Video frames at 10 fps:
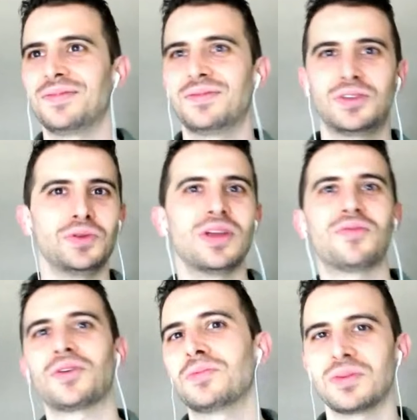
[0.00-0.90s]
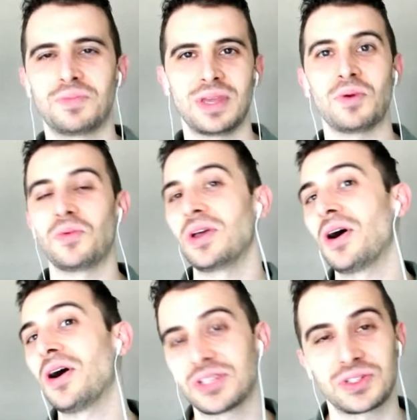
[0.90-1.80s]
2 different groups of people. We
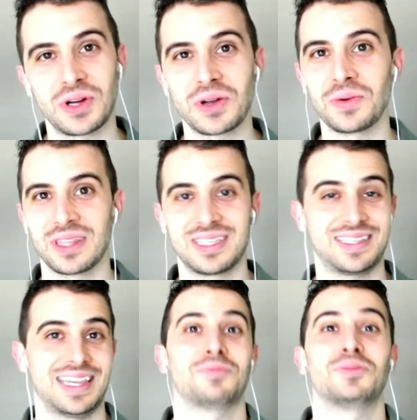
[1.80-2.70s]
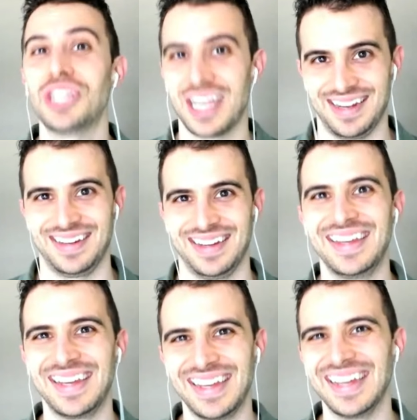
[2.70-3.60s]
all struggle with the same shit.
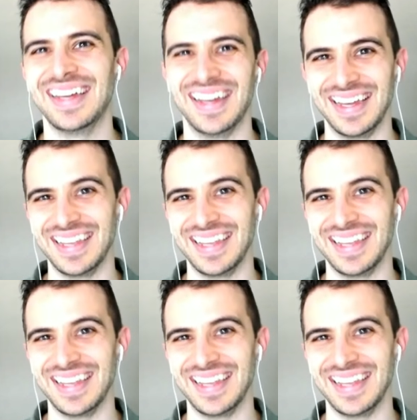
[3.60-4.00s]
Whether